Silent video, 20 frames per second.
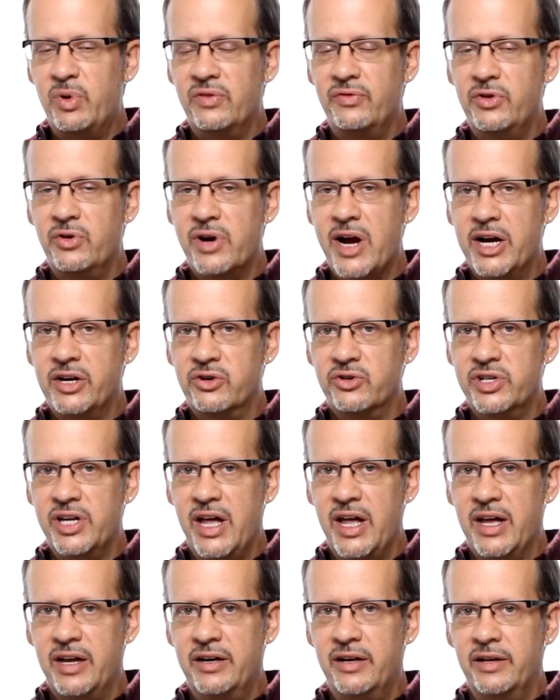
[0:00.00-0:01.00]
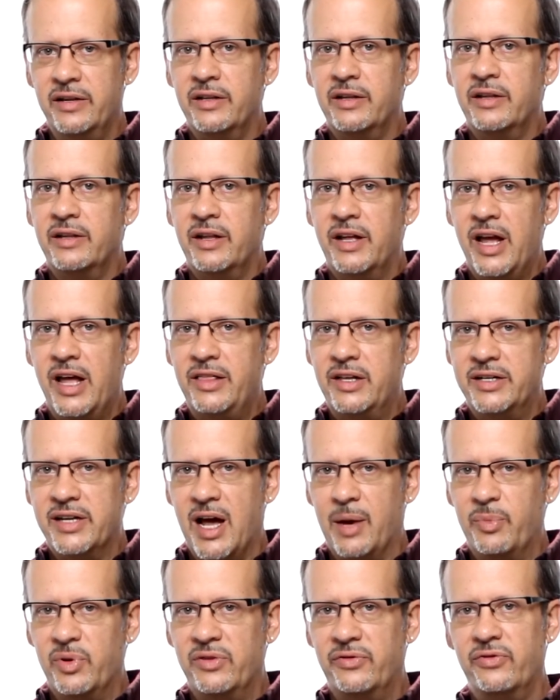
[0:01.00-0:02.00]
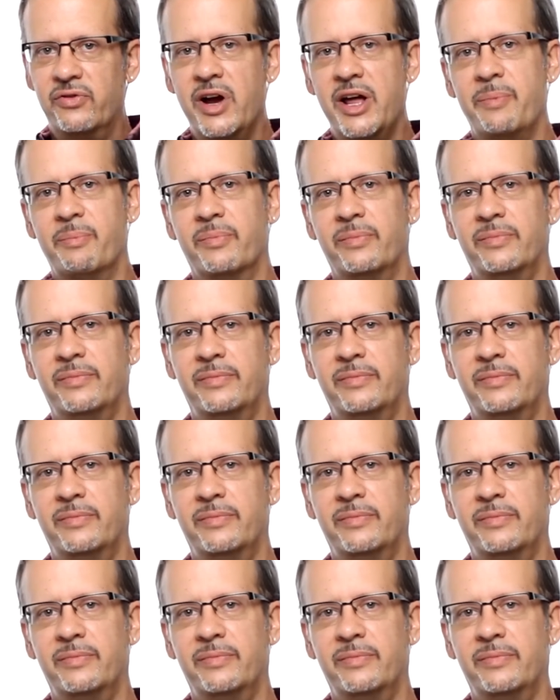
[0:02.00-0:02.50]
of your actor's head and the top of the frame.